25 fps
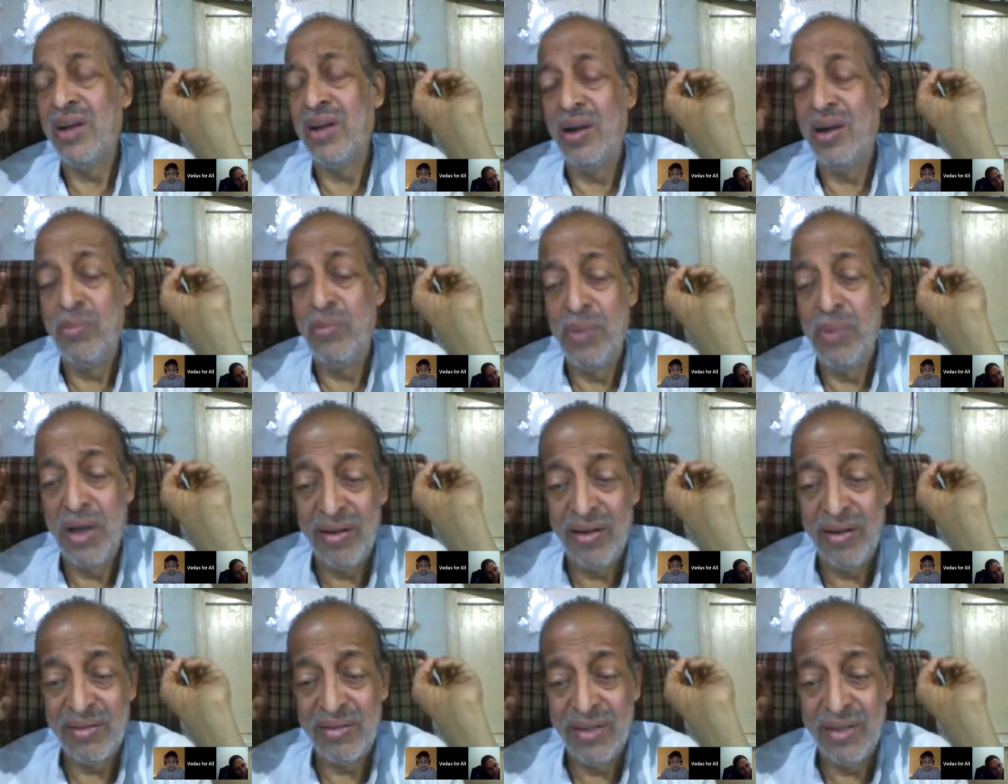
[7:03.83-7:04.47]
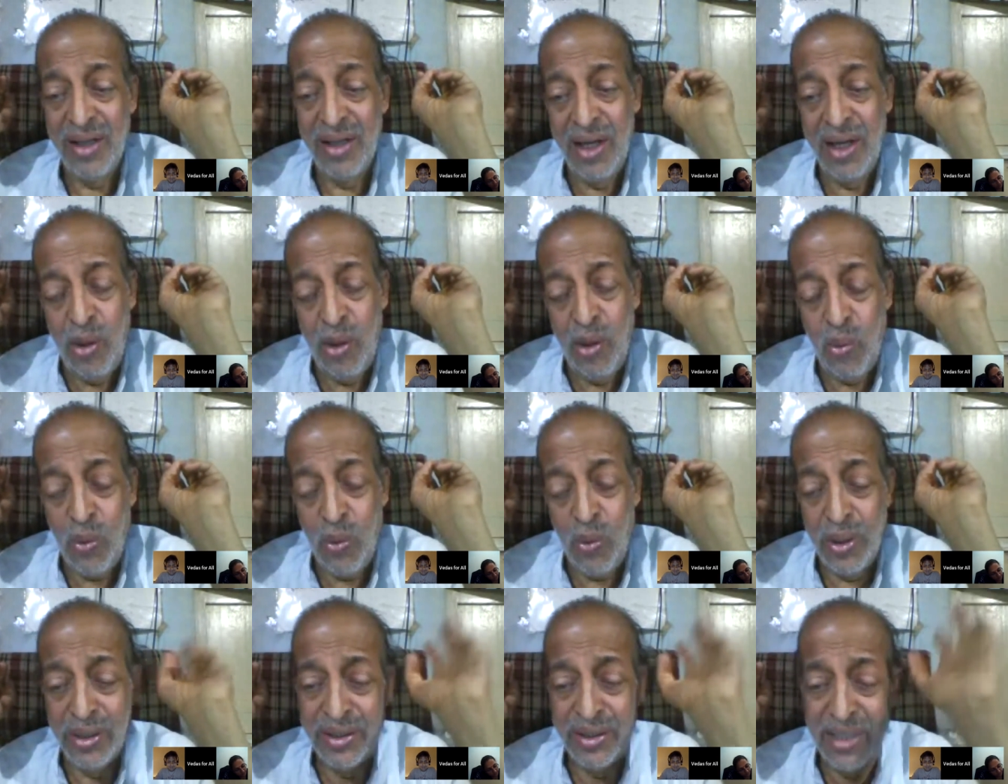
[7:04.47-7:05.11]
because
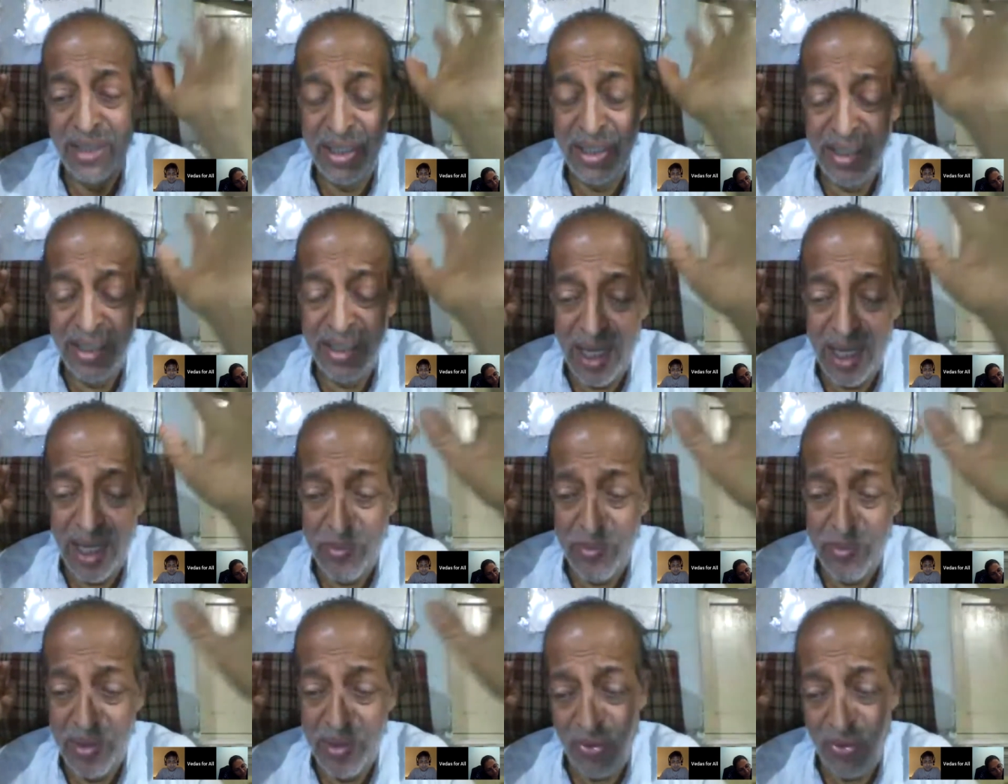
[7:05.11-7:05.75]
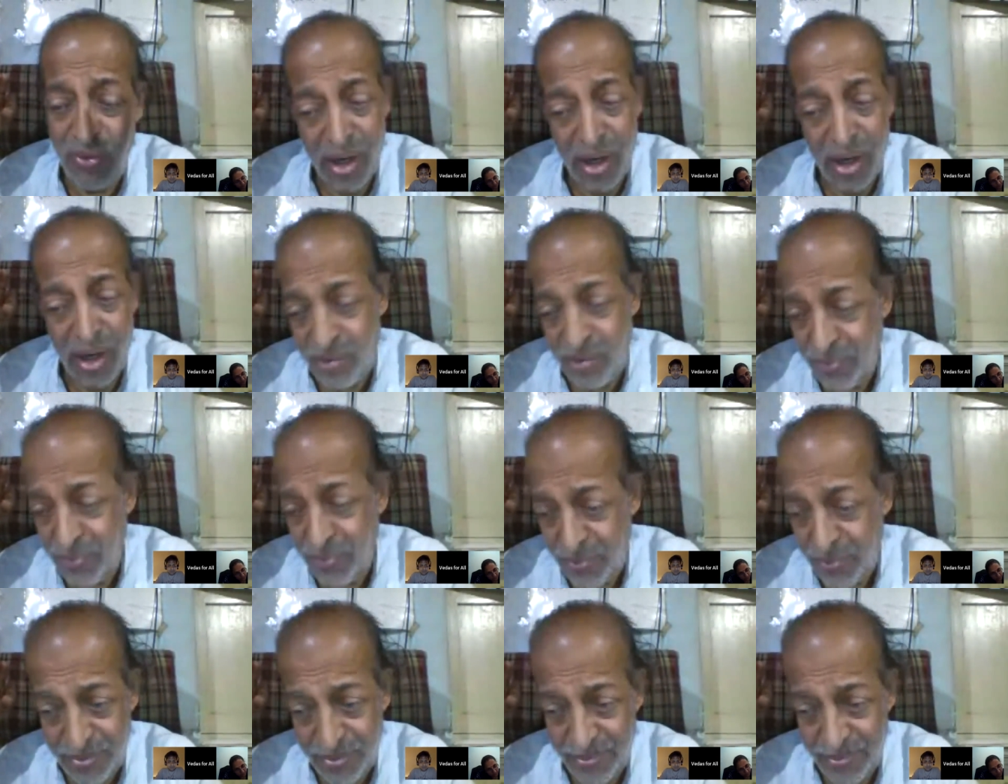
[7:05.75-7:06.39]
one thing can be far
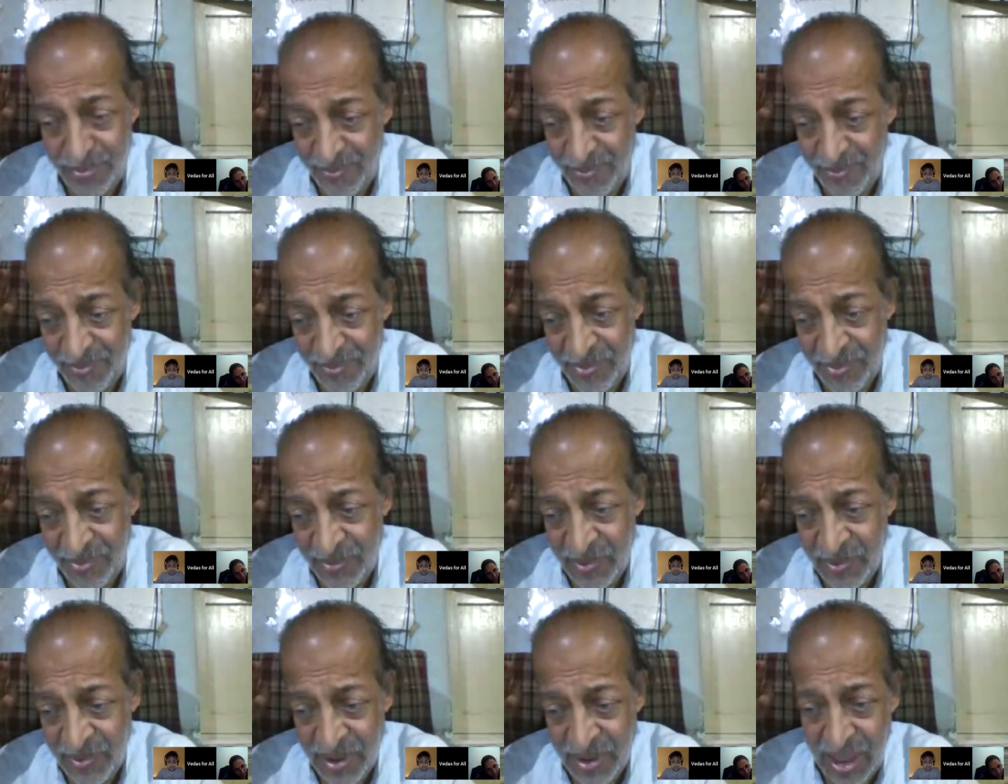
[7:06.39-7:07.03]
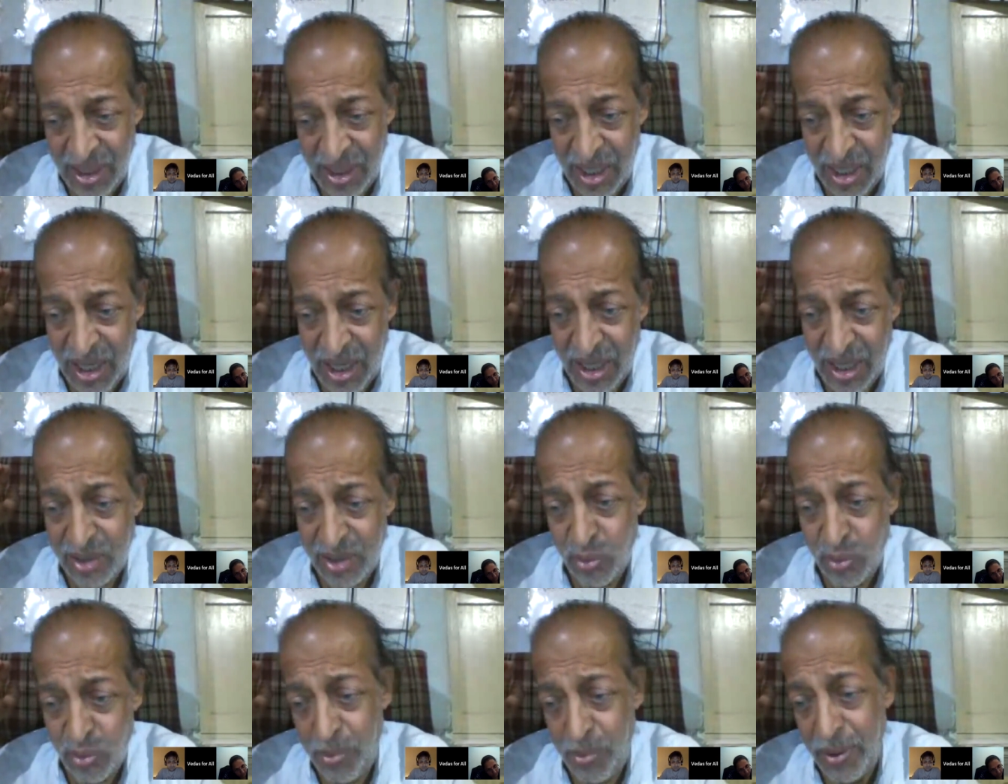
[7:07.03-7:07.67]
off or
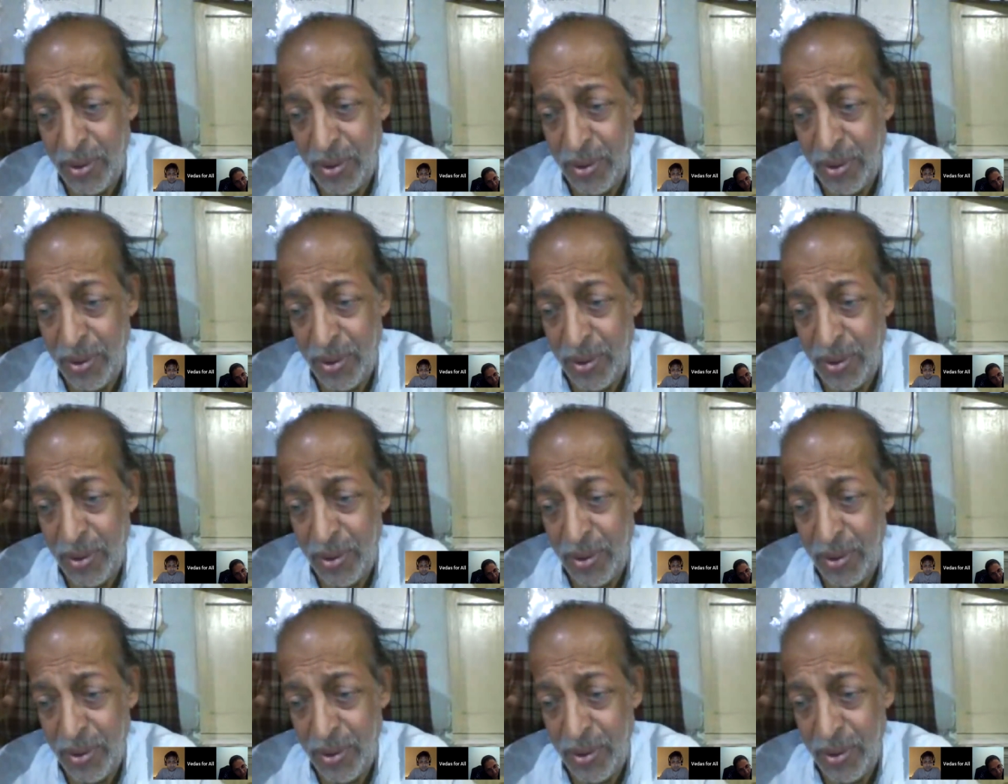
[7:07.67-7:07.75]
it could be